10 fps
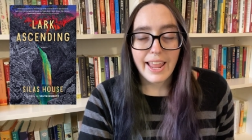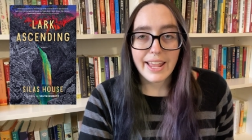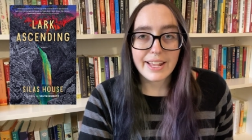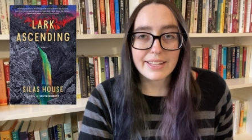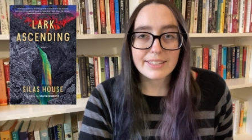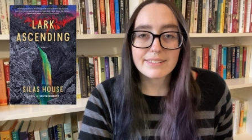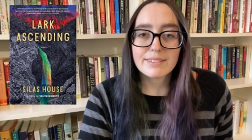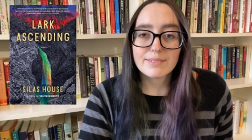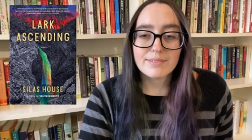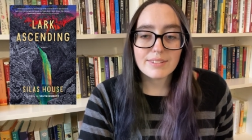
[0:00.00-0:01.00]
And
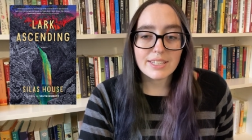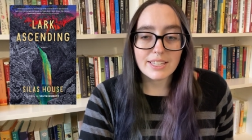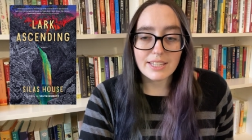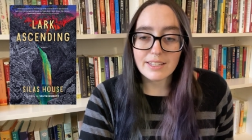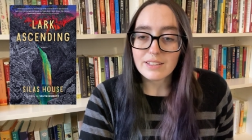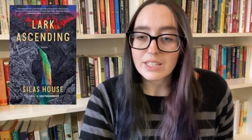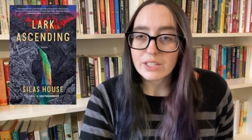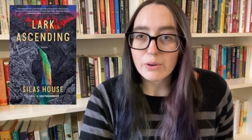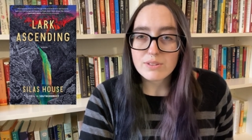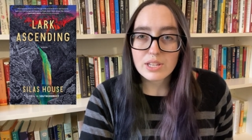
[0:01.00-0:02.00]
he
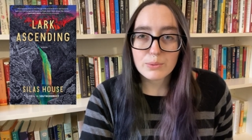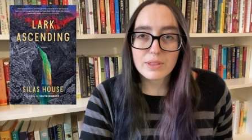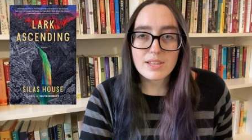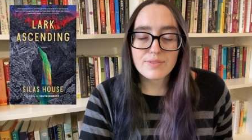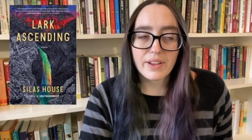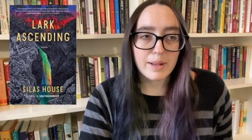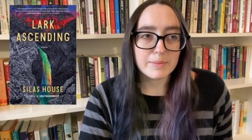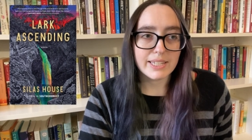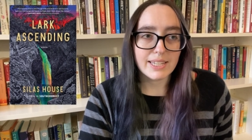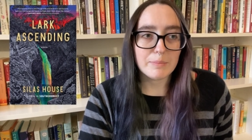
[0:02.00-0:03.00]
goes there with his family,